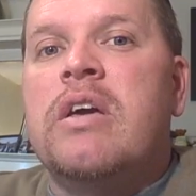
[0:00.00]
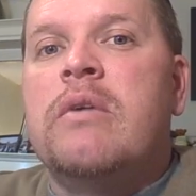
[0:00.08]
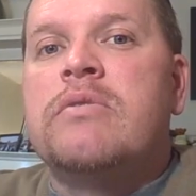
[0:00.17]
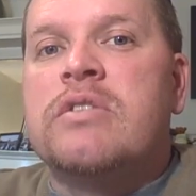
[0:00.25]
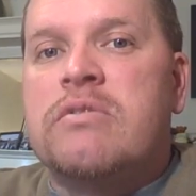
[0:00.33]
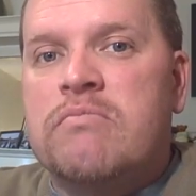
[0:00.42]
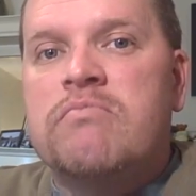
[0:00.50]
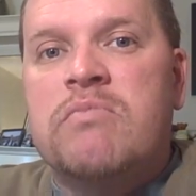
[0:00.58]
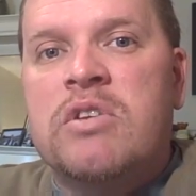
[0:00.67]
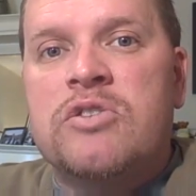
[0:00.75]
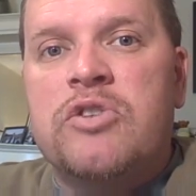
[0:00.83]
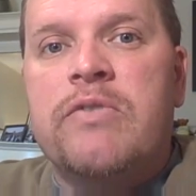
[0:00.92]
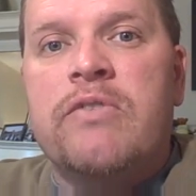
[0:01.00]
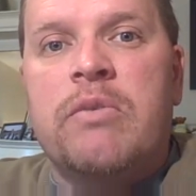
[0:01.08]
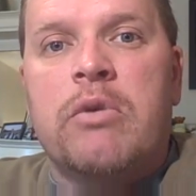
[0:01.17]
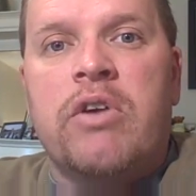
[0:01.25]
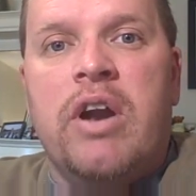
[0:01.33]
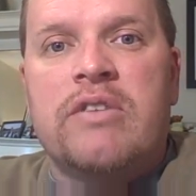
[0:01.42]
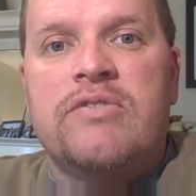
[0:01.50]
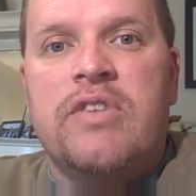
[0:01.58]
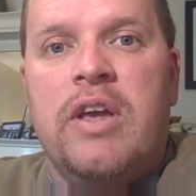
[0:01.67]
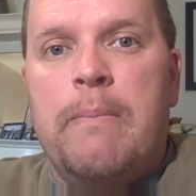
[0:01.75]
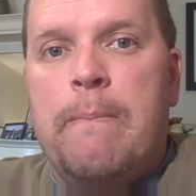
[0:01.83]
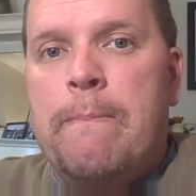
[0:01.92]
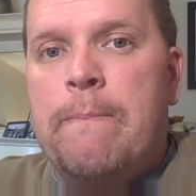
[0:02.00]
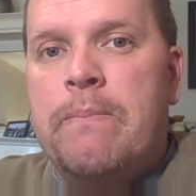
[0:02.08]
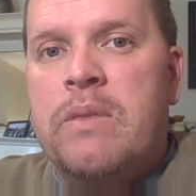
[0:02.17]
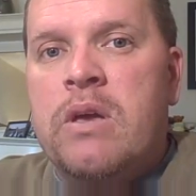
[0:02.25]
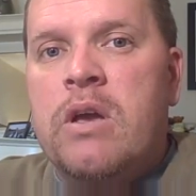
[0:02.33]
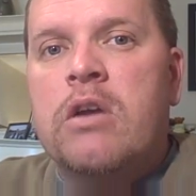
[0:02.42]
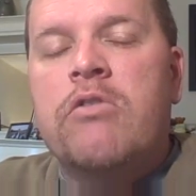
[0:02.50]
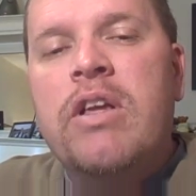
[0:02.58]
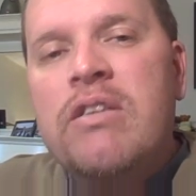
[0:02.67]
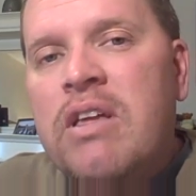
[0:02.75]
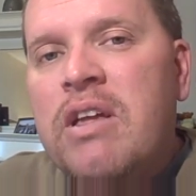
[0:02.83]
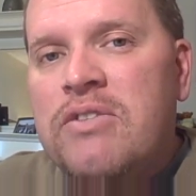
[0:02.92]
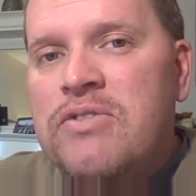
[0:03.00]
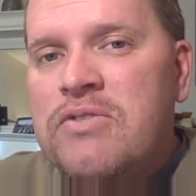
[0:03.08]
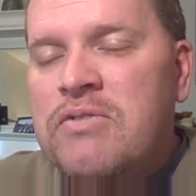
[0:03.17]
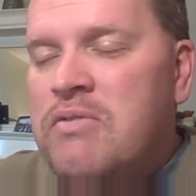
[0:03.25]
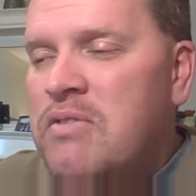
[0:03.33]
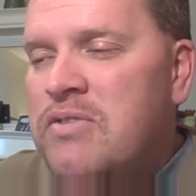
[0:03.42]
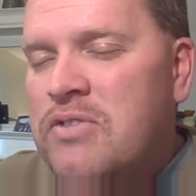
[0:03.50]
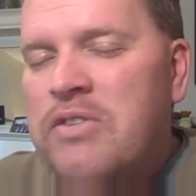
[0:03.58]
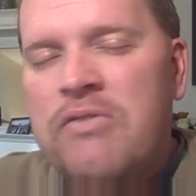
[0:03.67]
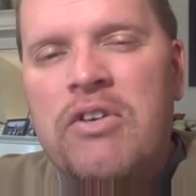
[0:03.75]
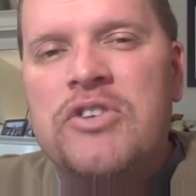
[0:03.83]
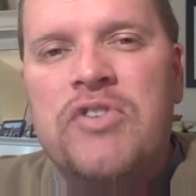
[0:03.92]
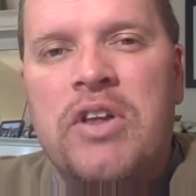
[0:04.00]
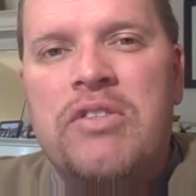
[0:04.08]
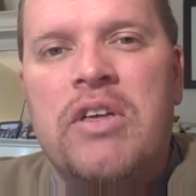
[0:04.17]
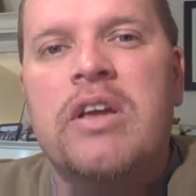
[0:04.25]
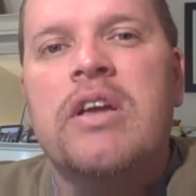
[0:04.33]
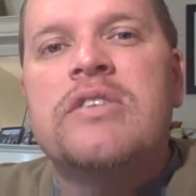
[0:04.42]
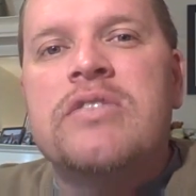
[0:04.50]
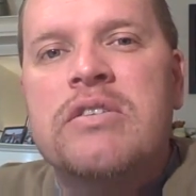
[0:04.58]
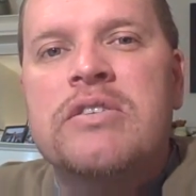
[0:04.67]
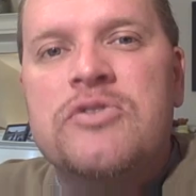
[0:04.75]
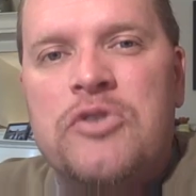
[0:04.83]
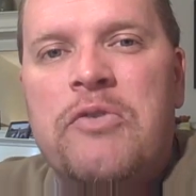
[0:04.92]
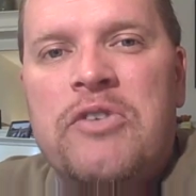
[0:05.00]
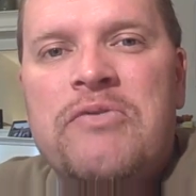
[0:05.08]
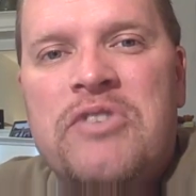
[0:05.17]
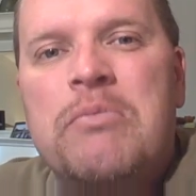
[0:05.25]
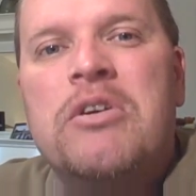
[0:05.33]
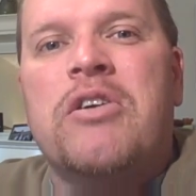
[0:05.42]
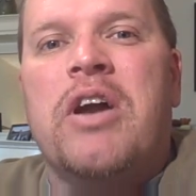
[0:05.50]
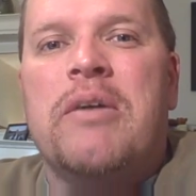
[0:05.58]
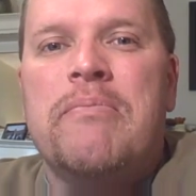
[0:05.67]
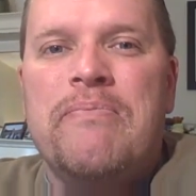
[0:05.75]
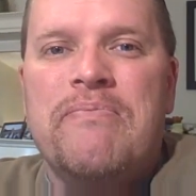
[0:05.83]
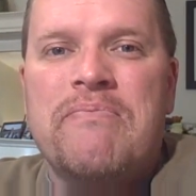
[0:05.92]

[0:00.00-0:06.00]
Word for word: It was a conservative Democratic state. Creigh Deeds, this is the frustrating thing, is a conservative Democrat.